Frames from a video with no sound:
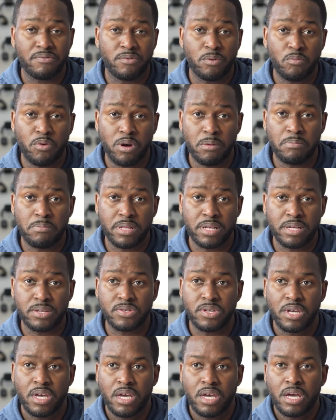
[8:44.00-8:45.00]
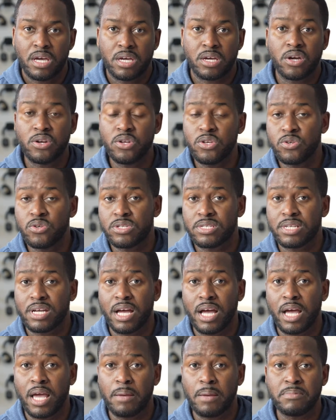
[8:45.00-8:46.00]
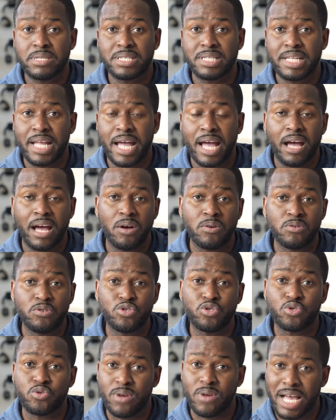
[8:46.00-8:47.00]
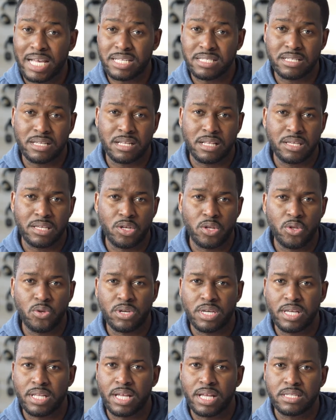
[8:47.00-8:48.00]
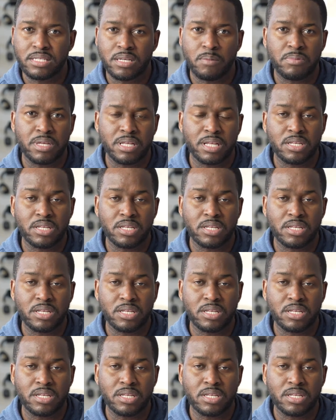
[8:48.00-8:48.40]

from OnePlus, cutting your times down drastically. You're looking at something